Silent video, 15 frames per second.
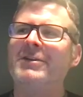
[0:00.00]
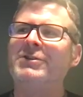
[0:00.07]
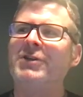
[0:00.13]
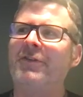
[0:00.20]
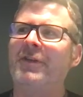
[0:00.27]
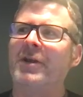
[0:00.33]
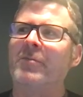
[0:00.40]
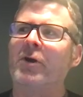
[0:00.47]

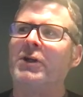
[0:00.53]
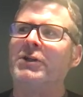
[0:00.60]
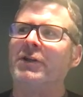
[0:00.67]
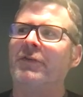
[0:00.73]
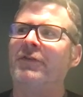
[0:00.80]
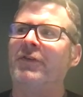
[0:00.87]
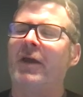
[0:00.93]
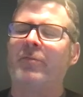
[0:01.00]
interesting what you
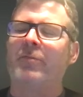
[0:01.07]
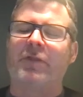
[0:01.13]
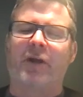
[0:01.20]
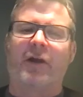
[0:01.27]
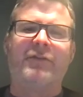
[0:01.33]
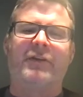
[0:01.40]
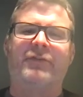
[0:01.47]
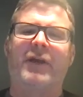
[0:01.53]
just said with
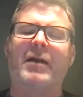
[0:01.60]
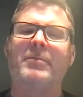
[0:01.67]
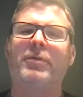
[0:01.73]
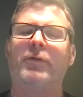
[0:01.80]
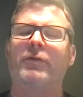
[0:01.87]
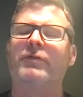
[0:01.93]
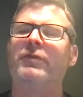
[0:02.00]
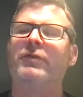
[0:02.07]
those
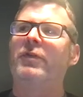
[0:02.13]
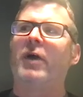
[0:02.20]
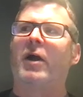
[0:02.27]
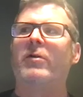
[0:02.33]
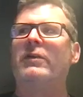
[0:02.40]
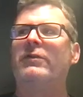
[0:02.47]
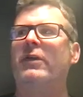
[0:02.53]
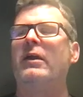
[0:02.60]
examples, though,
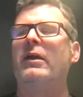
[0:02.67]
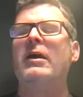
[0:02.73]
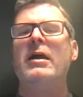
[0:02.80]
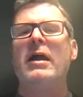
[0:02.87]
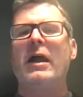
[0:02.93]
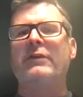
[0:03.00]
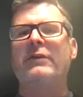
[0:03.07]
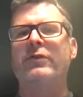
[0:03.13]
is that
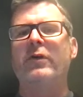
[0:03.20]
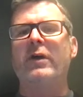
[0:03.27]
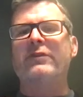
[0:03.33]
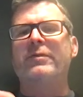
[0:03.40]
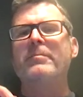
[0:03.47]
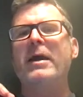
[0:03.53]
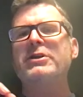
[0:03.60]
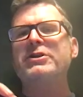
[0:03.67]

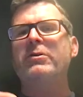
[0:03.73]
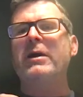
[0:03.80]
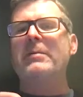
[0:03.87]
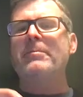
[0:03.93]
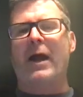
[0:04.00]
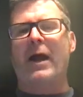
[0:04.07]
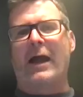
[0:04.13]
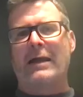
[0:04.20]
it's measuring
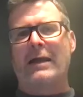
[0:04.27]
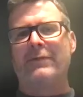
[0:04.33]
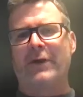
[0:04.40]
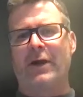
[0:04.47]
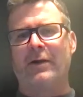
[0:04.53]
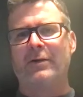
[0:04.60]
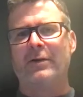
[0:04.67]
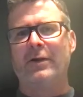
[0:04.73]

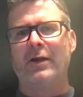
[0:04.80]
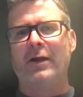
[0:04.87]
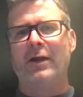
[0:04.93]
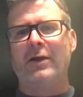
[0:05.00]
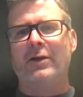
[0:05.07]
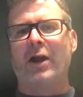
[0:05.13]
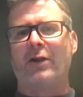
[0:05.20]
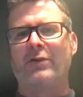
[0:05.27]
behaviour.
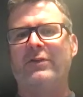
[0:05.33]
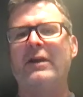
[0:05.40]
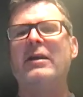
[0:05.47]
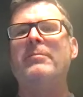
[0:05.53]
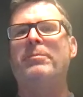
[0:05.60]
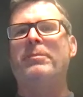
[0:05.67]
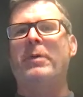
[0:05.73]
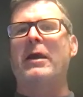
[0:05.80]

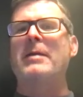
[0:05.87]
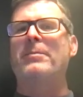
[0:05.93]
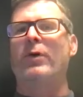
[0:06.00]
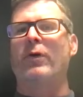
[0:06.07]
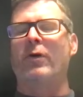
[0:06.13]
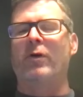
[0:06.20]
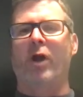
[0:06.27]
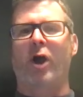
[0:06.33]
Did
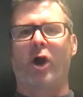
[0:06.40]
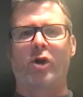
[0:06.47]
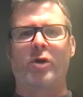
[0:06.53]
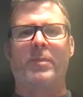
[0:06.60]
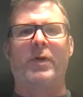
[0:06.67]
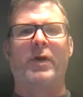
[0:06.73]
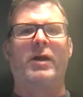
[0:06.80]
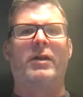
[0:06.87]
people
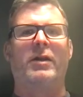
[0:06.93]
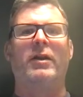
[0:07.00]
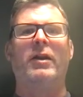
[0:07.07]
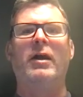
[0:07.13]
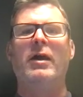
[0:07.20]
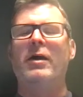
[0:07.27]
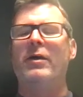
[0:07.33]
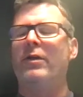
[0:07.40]
open
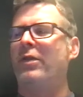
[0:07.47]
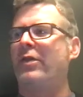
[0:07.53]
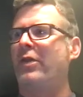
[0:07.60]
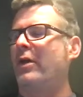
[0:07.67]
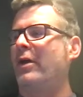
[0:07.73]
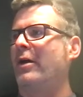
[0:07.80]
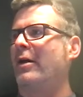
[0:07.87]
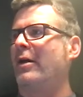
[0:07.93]

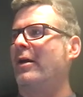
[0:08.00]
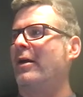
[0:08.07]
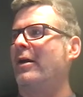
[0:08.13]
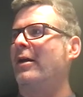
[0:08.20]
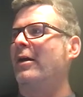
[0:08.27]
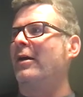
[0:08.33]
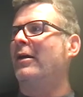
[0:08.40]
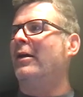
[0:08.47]

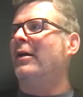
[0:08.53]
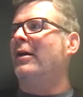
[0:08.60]
the